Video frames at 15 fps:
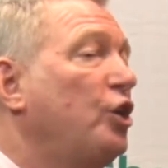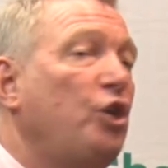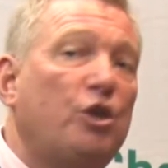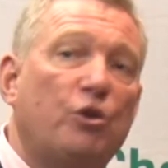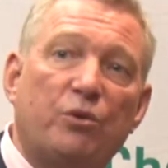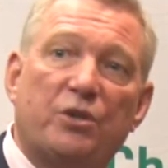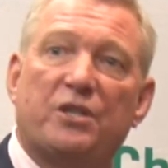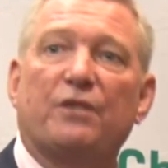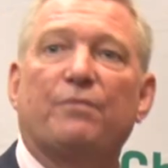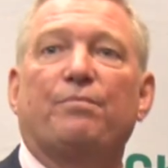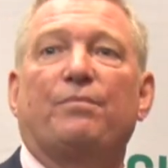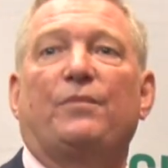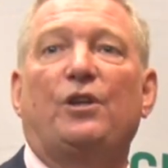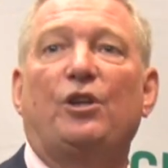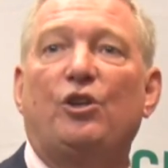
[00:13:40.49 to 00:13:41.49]
Use them.
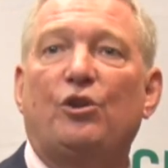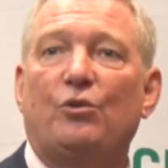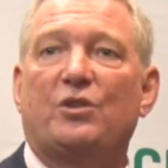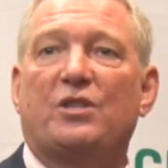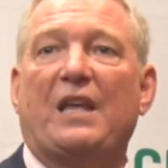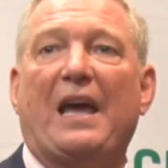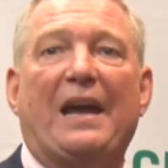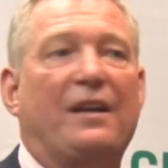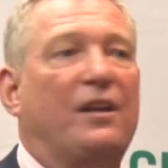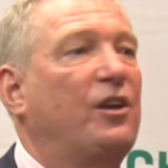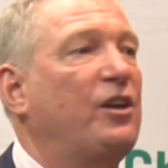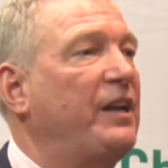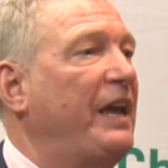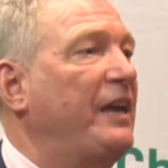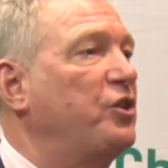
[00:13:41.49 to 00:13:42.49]
Use that
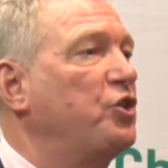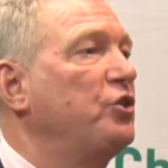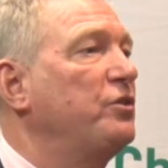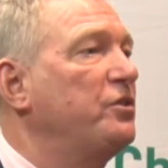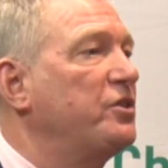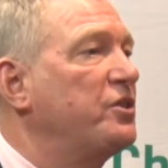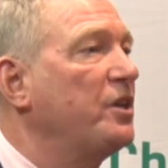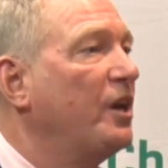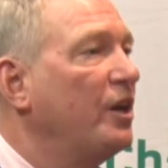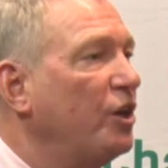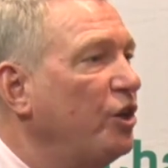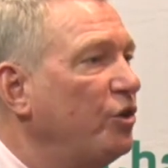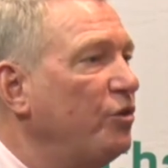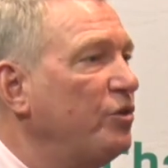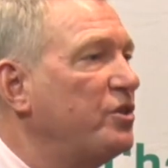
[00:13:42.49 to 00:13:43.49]
connections,
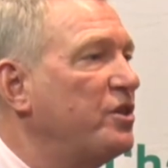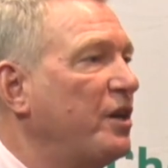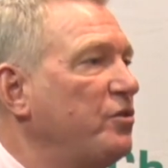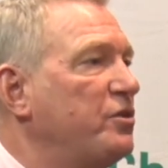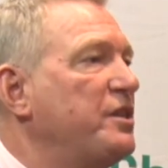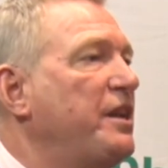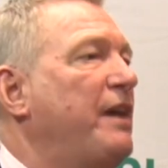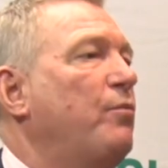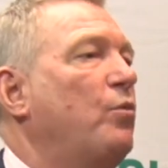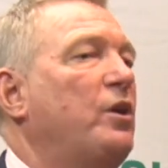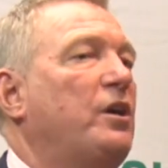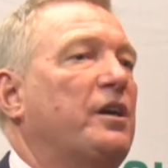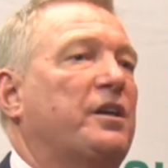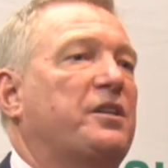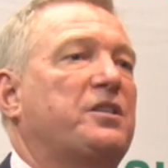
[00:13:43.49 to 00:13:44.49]
use those
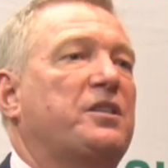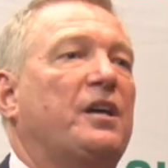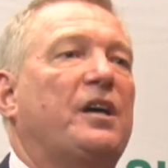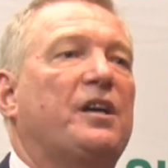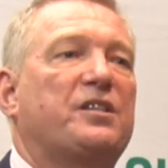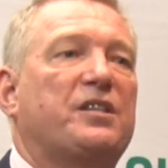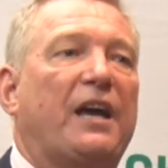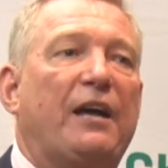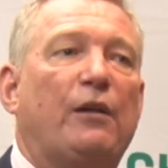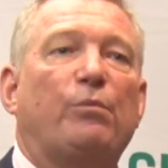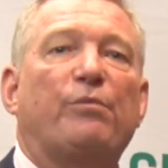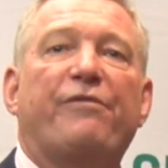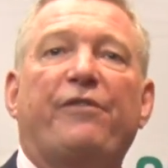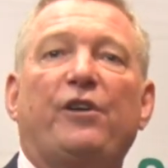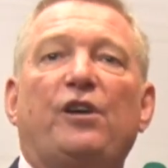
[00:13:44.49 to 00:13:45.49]
networks to
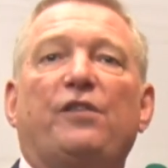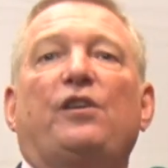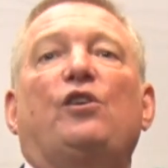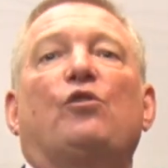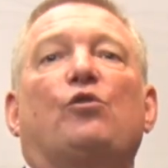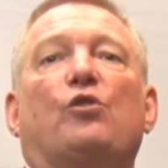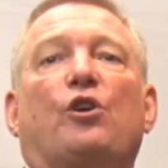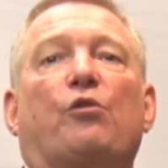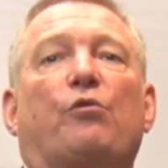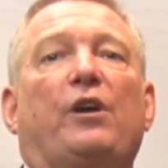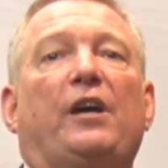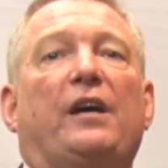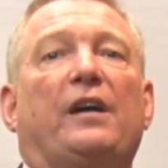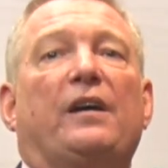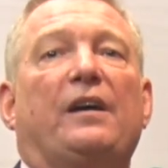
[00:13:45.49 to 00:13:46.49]
help further your
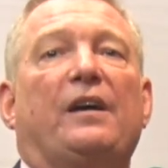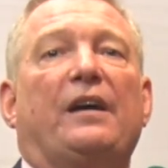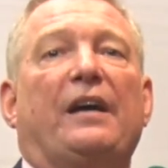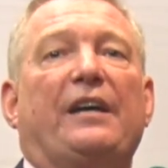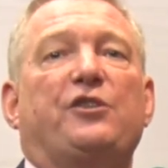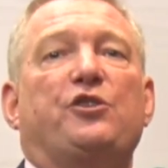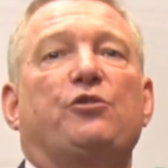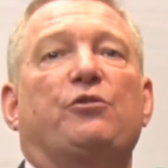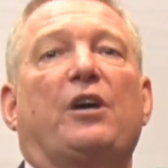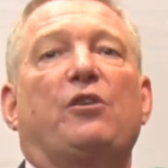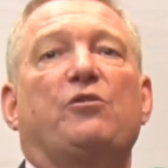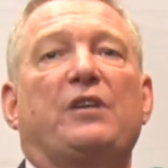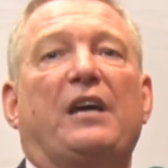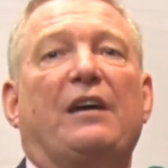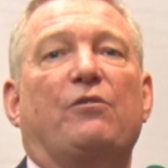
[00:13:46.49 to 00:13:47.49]
career as you
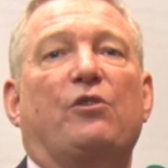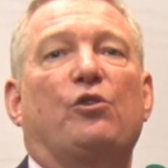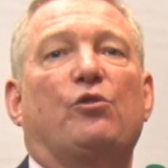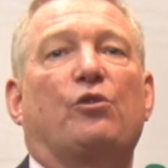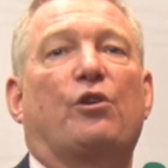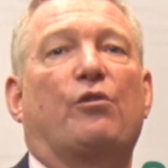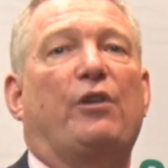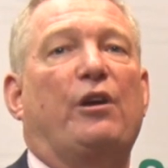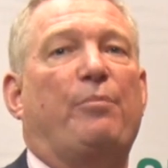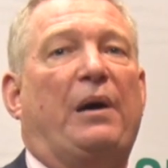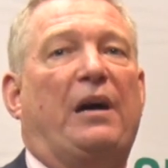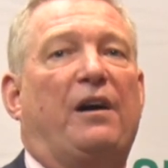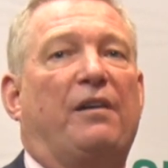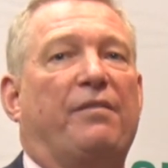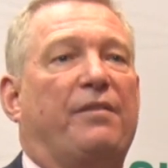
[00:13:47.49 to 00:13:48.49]
go down your career
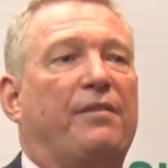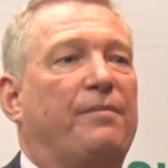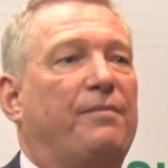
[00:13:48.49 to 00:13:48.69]
path.